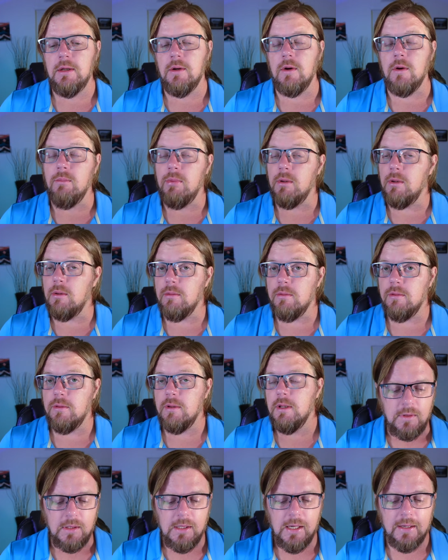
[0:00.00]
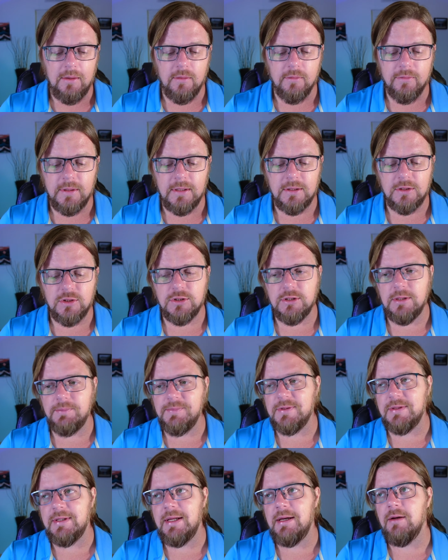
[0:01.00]
or both. I don't think
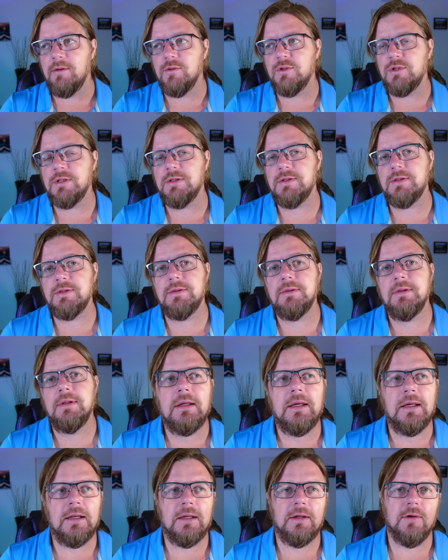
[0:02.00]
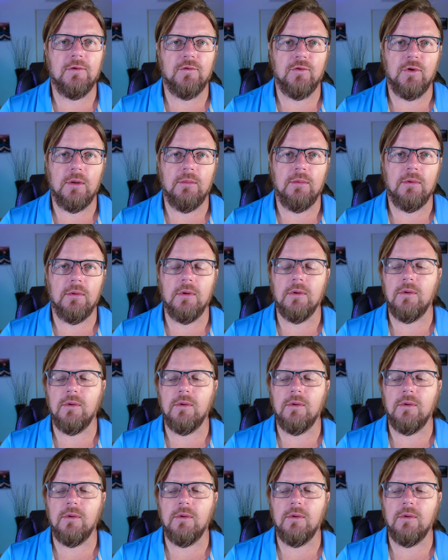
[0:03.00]
ships now just get into trouble.